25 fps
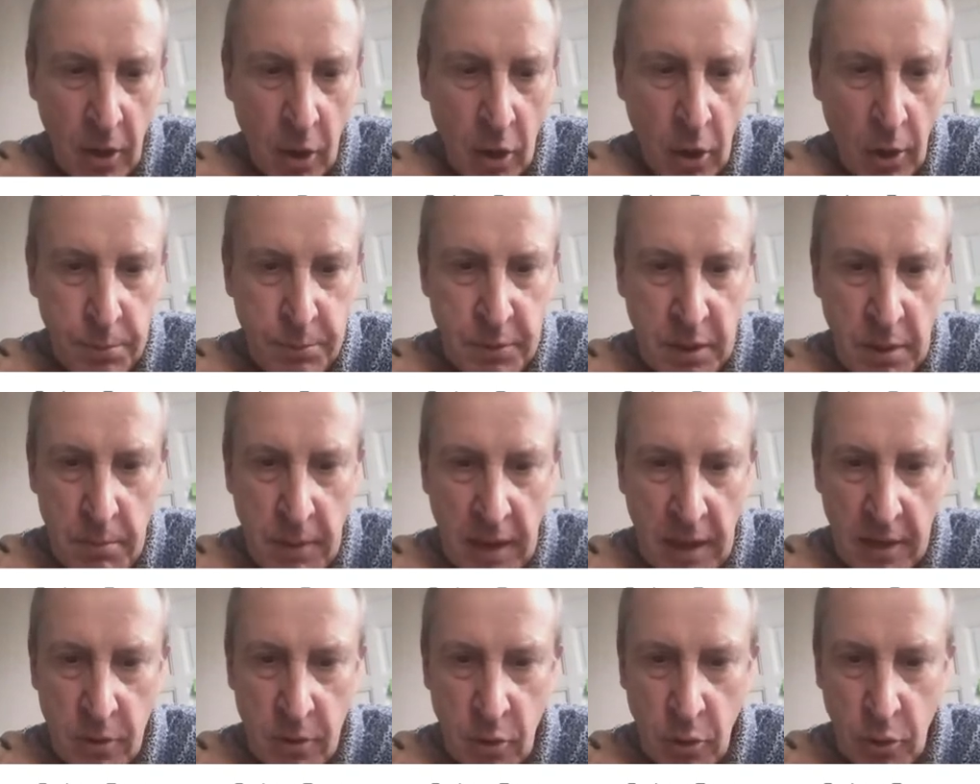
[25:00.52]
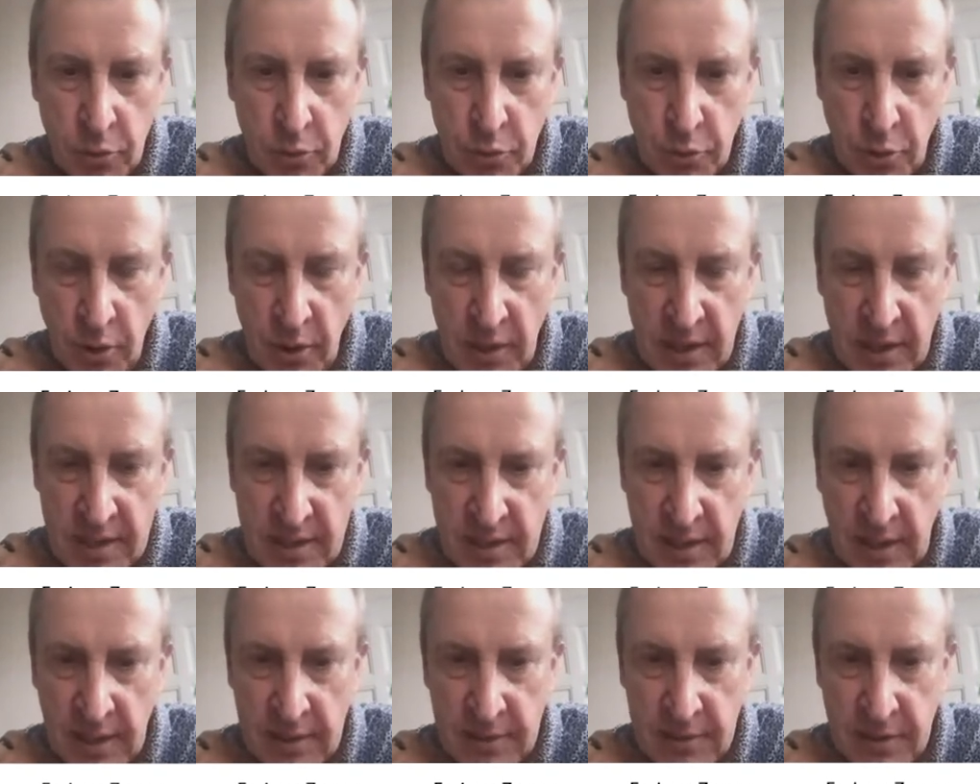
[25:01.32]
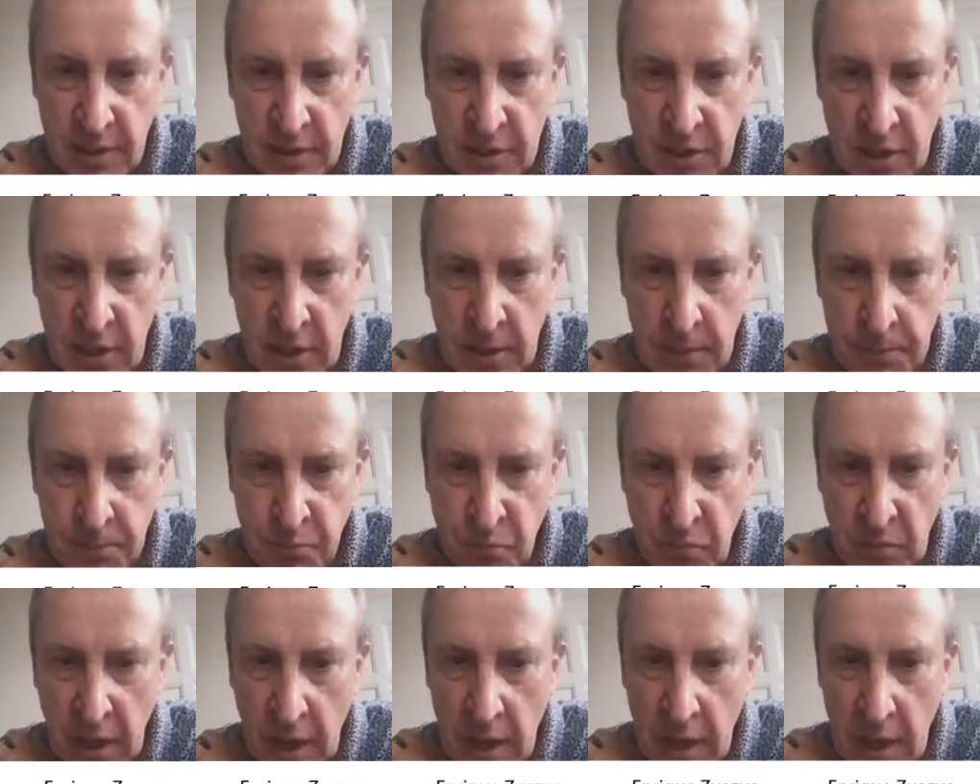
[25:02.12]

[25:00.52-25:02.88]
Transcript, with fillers: optimal control strategy,